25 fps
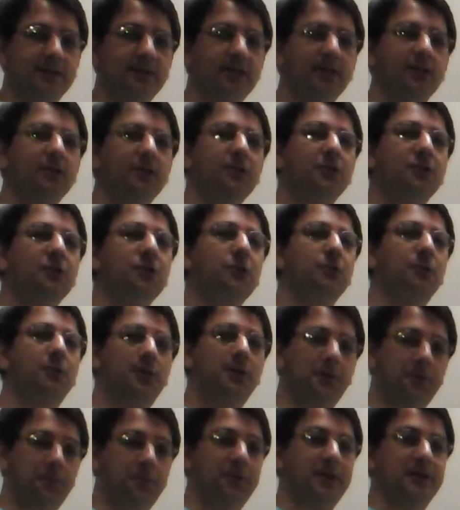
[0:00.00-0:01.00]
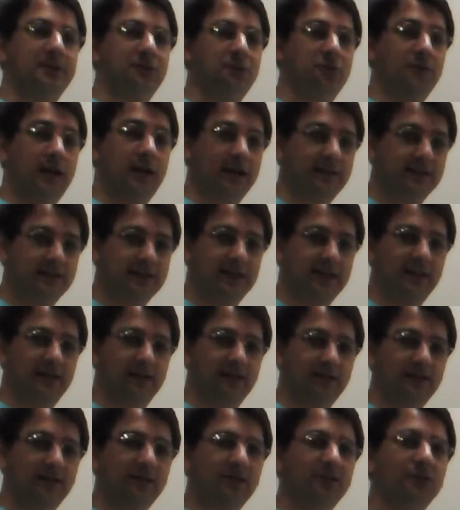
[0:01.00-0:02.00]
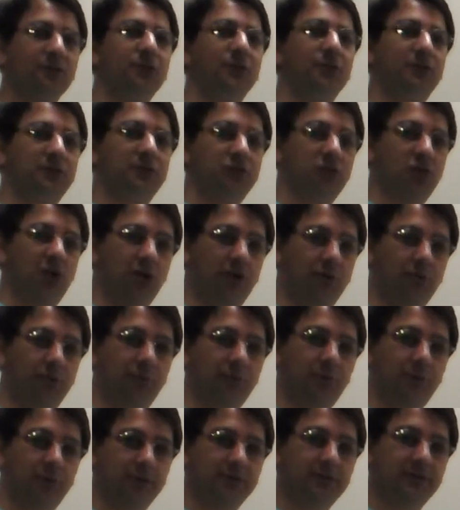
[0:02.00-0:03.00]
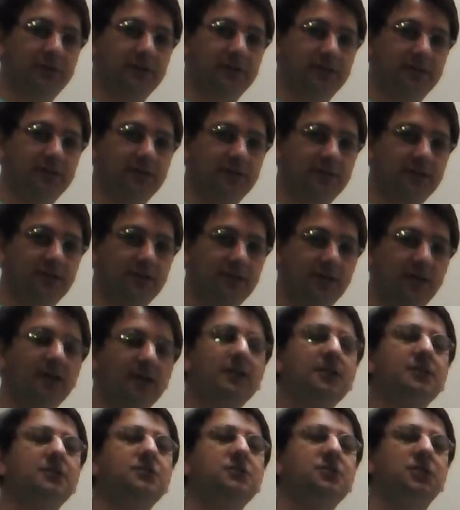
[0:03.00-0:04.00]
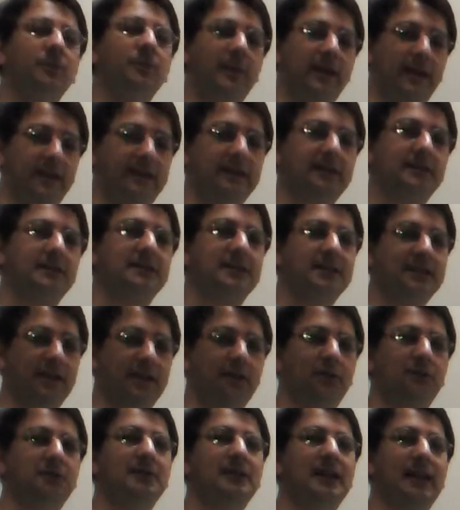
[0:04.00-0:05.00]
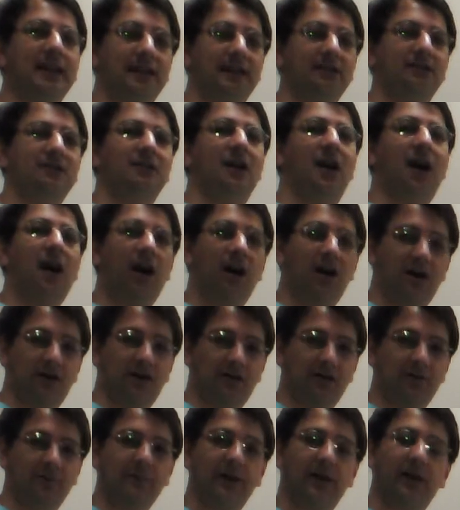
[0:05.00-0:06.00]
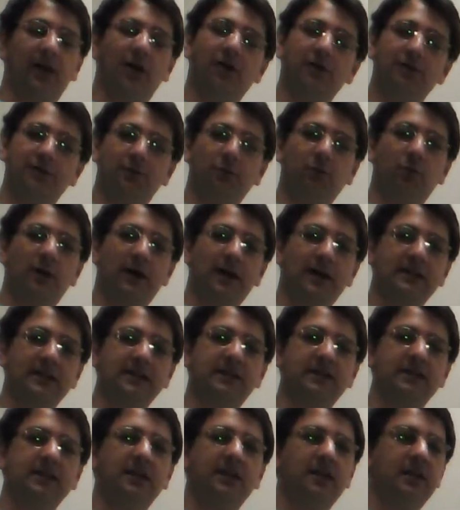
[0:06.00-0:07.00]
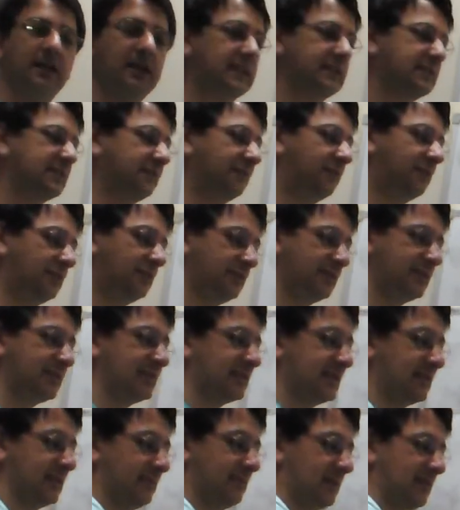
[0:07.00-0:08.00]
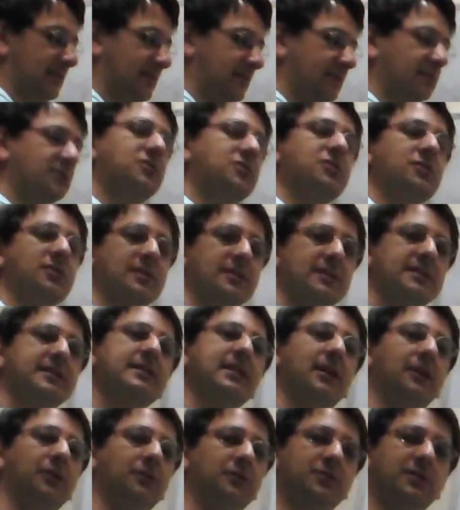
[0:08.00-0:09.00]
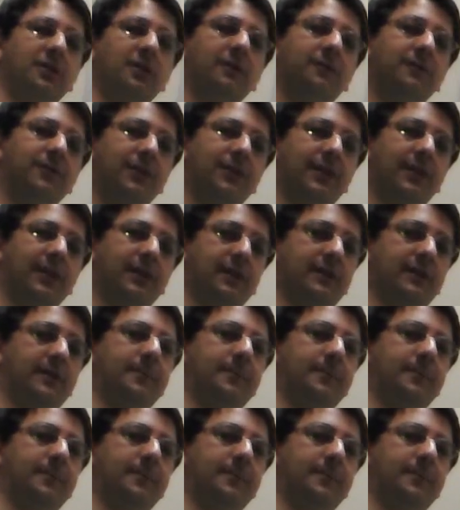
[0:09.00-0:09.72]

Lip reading: you are retracting your tongue root to make it sound like an R. But otherwise, it's very similar to the sound of the